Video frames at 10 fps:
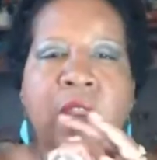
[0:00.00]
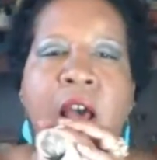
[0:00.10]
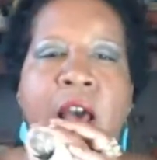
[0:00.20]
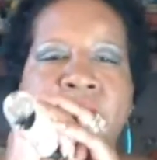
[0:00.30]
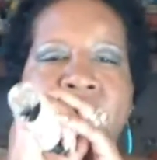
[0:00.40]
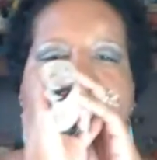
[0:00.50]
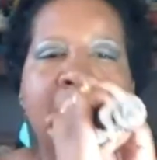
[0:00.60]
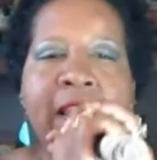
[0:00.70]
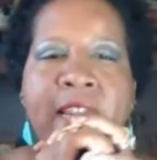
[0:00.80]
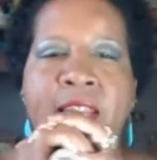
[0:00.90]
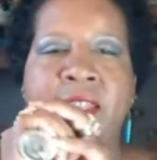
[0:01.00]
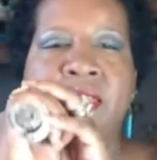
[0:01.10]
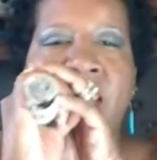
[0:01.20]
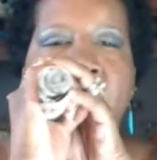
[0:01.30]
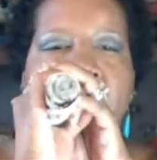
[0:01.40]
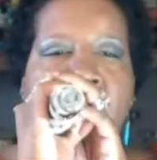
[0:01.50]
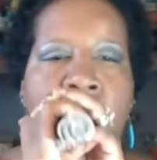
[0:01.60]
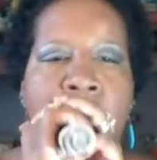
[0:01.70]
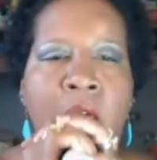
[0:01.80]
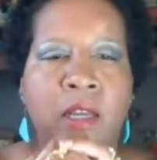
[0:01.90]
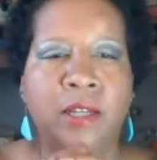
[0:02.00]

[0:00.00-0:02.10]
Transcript: I assign an etheric ankh